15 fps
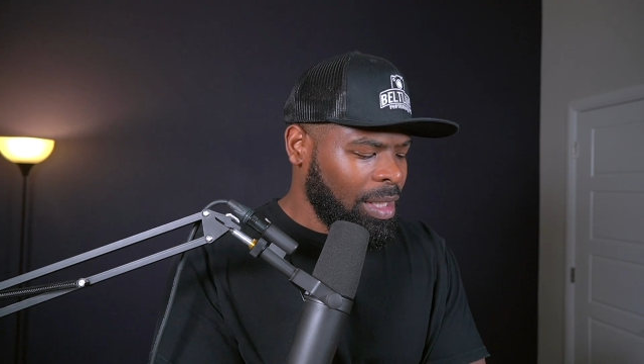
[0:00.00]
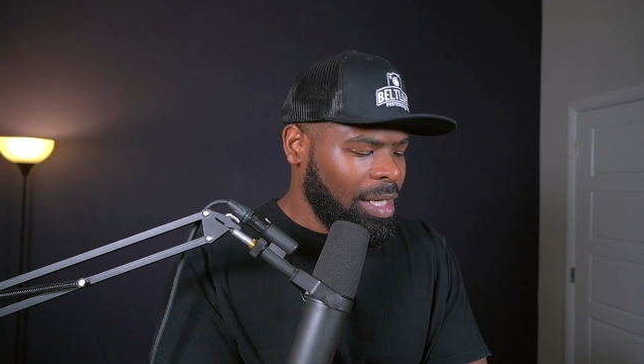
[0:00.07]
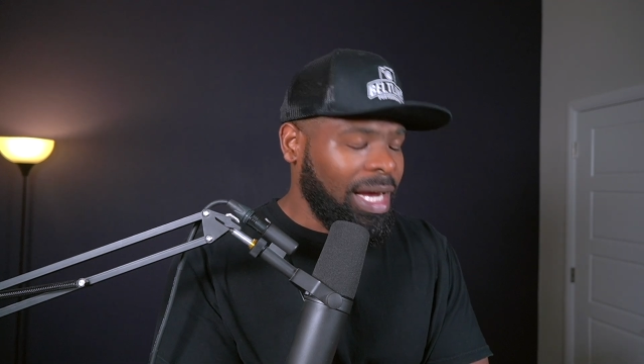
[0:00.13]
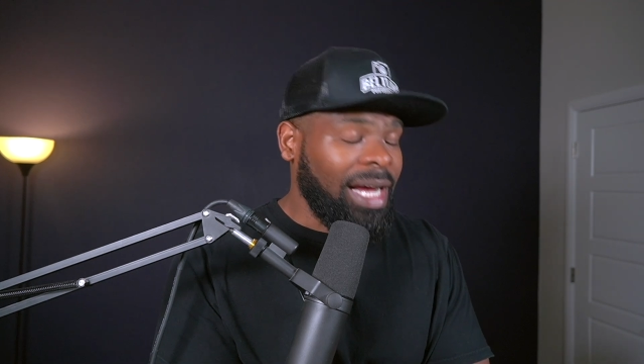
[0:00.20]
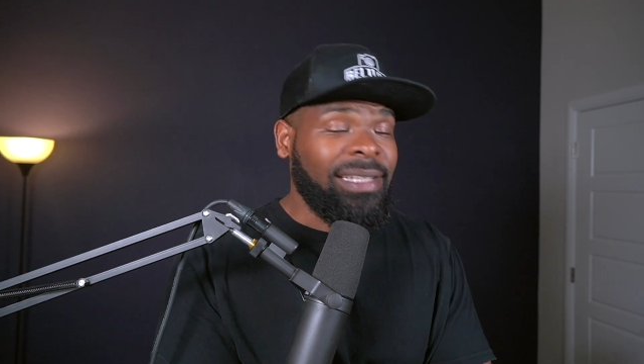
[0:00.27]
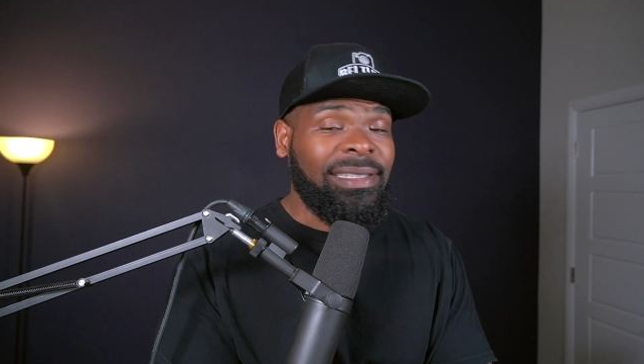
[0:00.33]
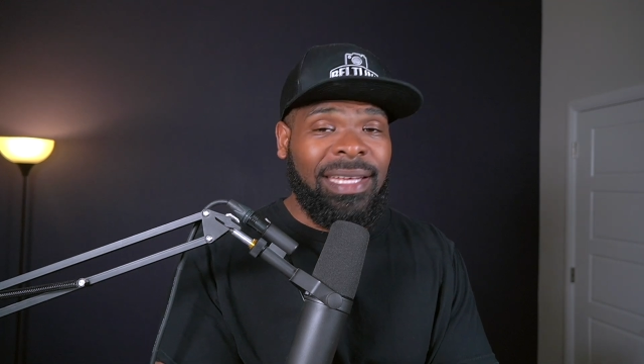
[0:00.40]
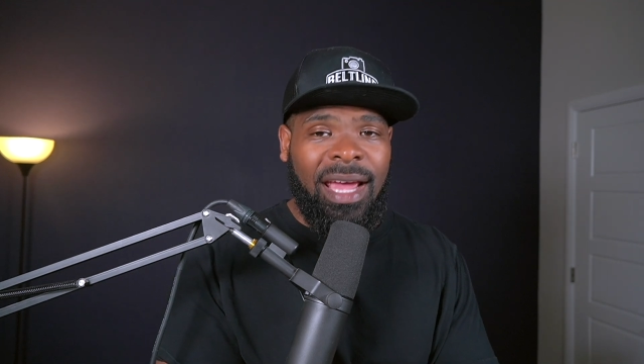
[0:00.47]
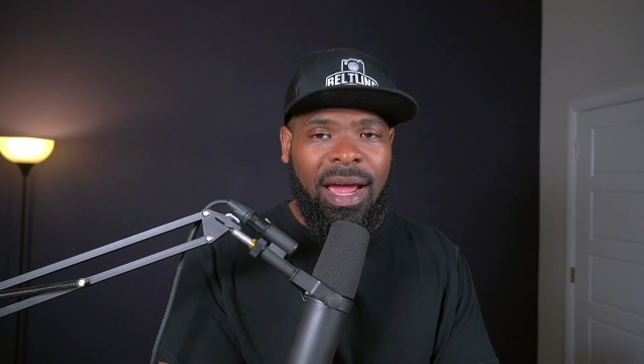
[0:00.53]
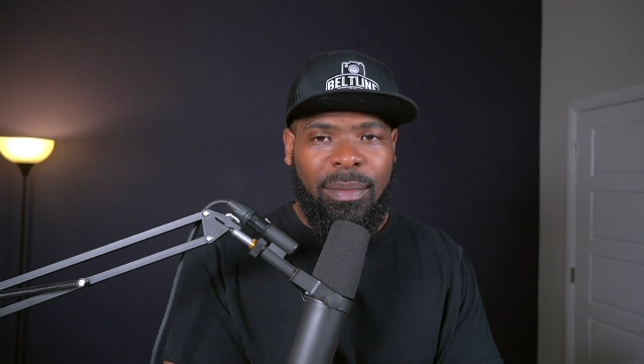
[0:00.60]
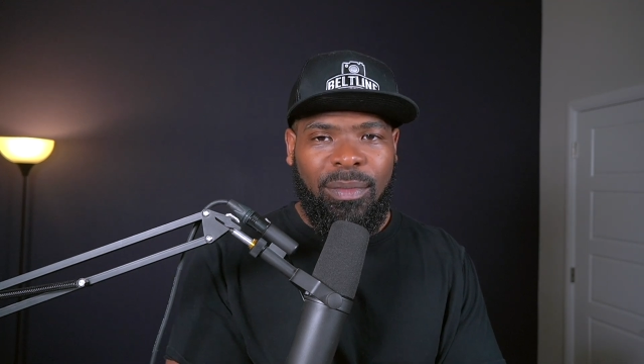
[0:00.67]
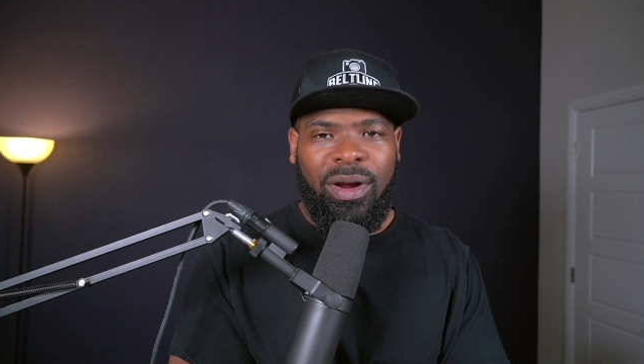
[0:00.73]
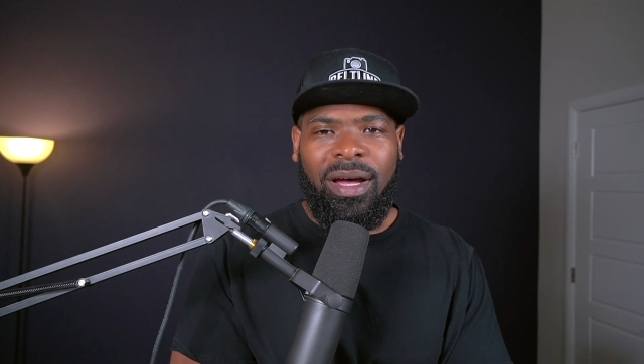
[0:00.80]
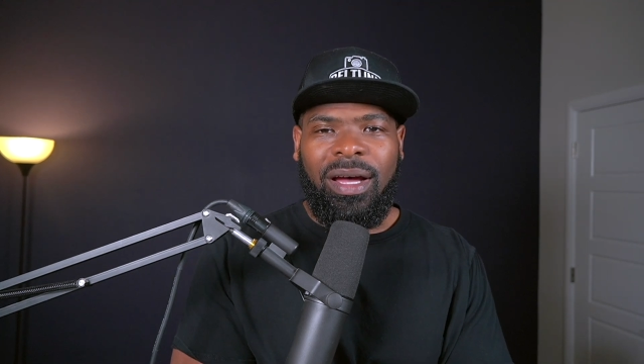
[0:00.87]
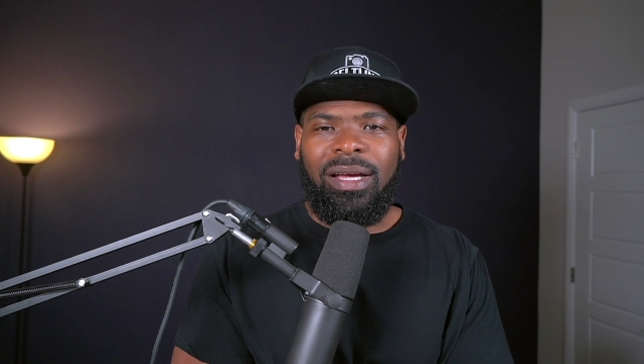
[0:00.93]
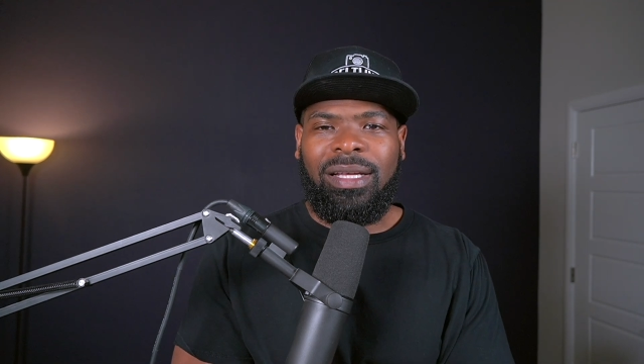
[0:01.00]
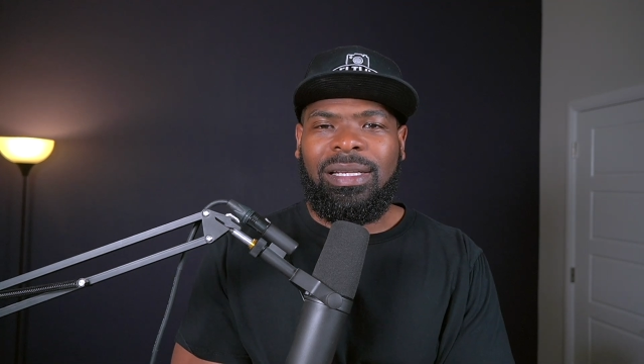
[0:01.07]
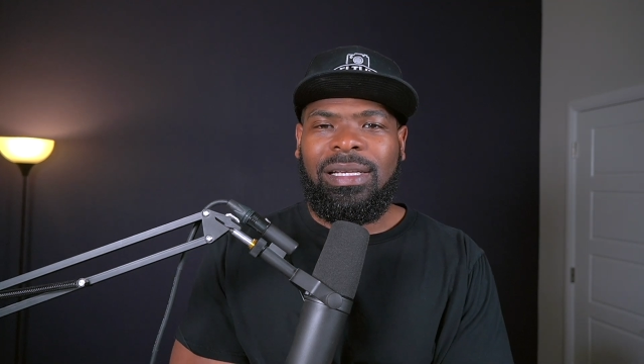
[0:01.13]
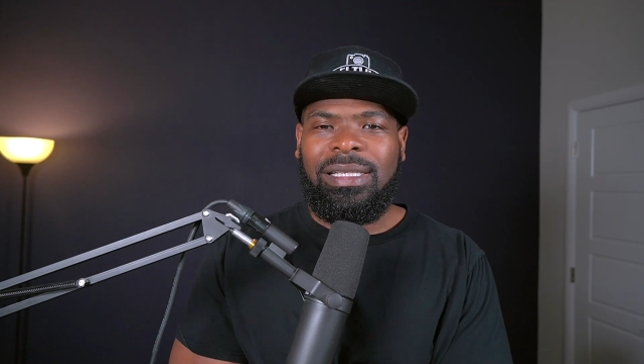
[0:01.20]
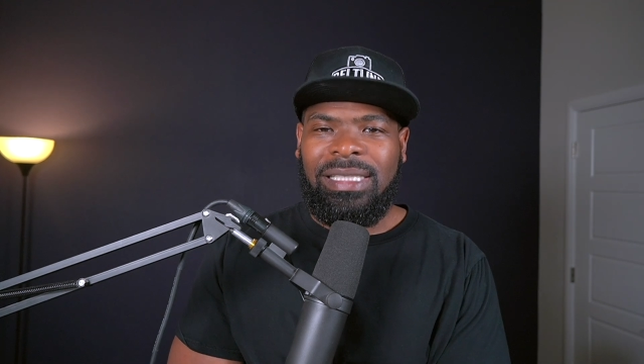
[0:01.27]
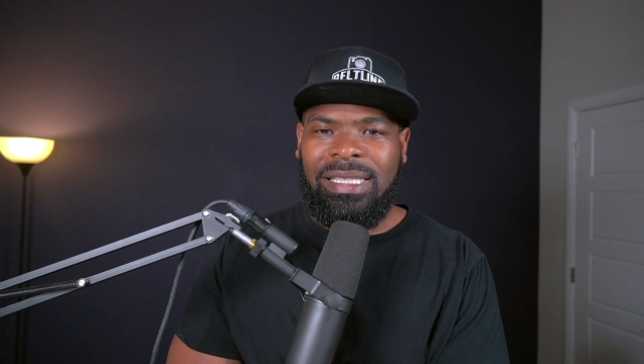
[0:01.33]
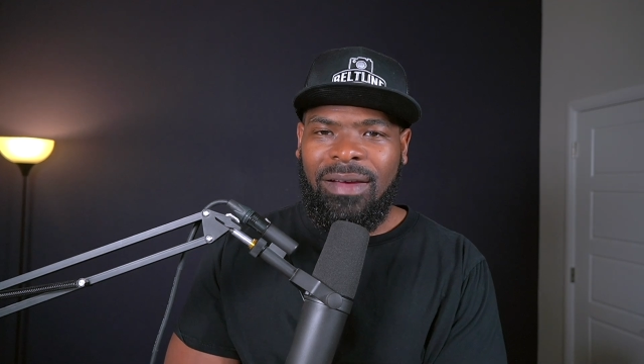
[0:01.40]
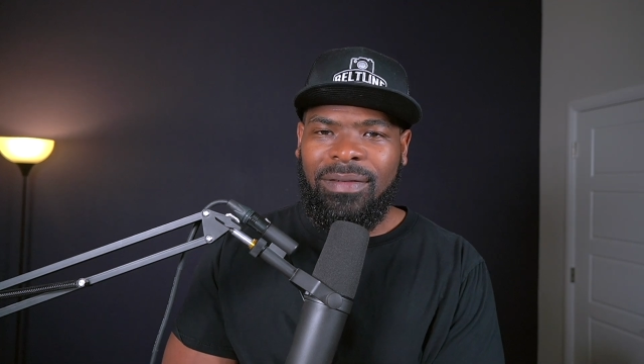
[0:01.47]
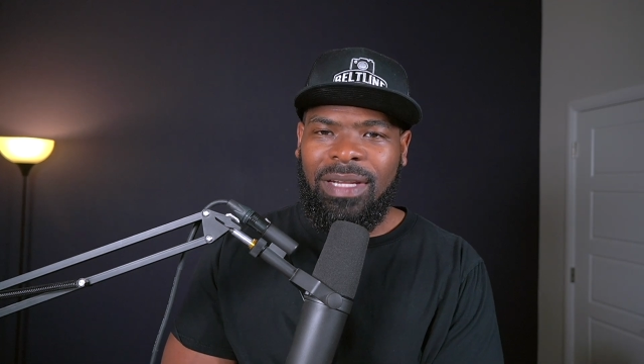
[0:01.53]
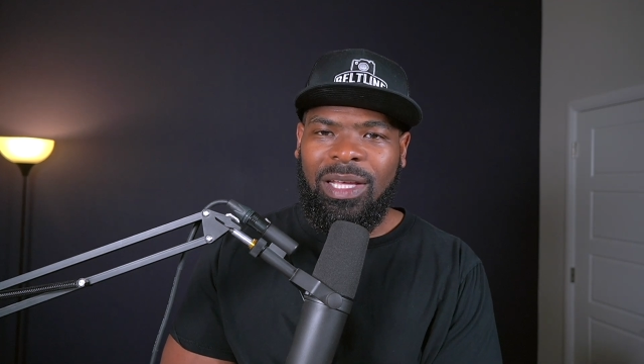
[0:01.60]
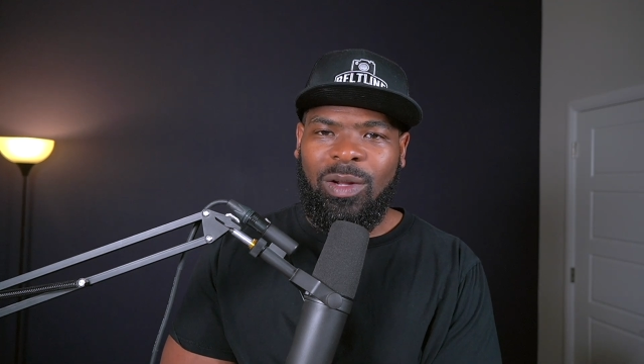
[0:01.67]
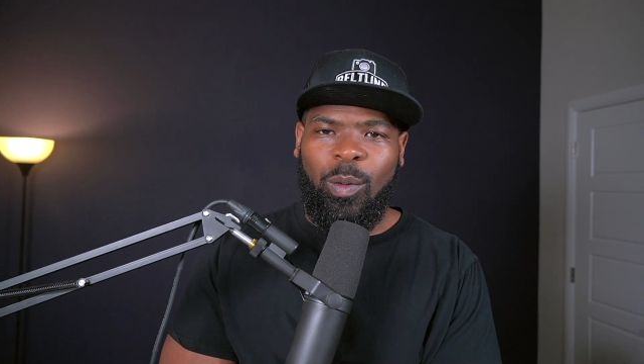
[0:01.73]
Tamron 70 to